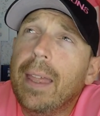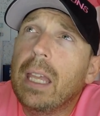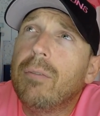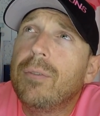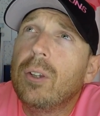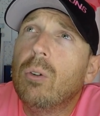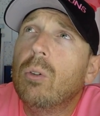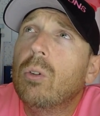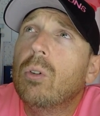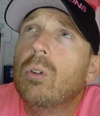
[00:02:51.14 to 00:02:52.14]
if
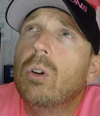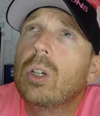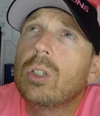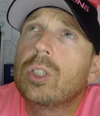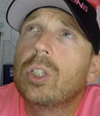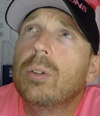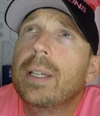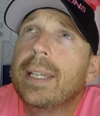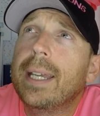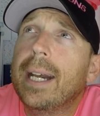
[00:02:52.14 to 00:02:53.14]
you're
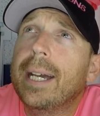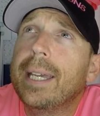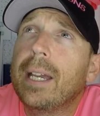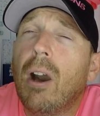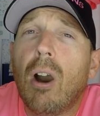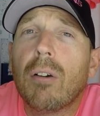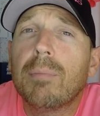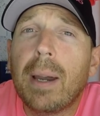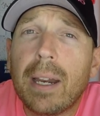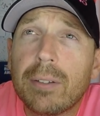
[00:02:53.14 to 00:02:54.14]
doing a
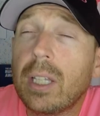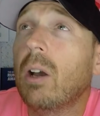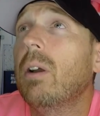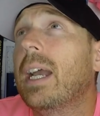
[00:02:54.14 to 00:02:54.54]
half marathon,